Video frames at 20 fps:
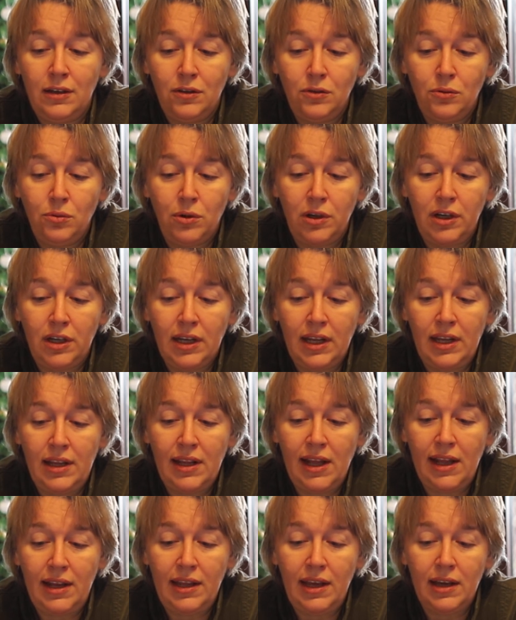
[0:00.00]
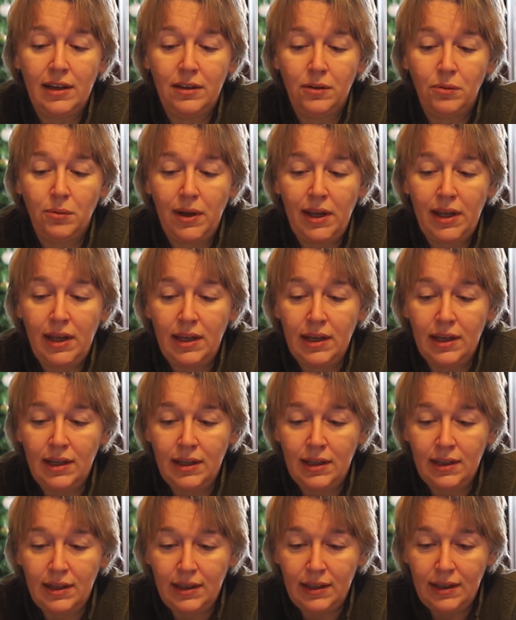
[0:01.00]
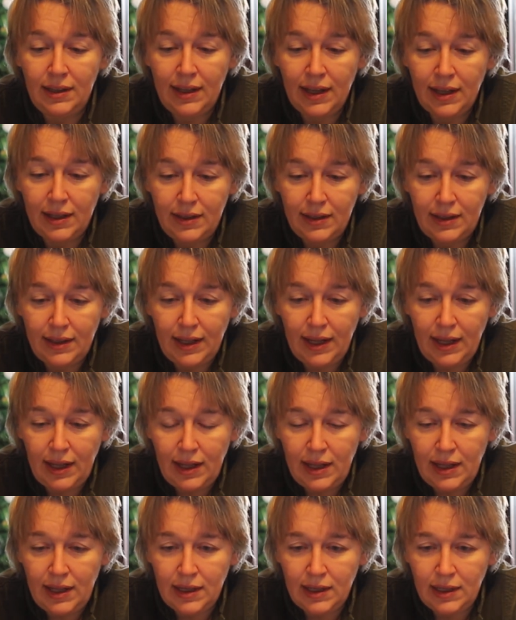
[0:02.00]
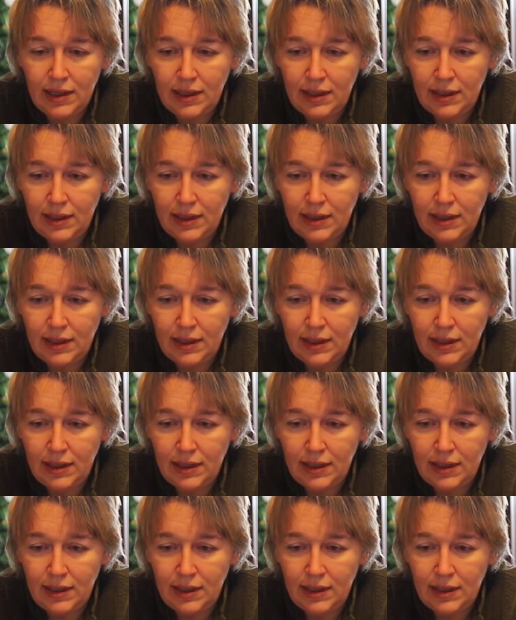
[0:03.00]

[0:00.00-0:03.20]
work in any other way that they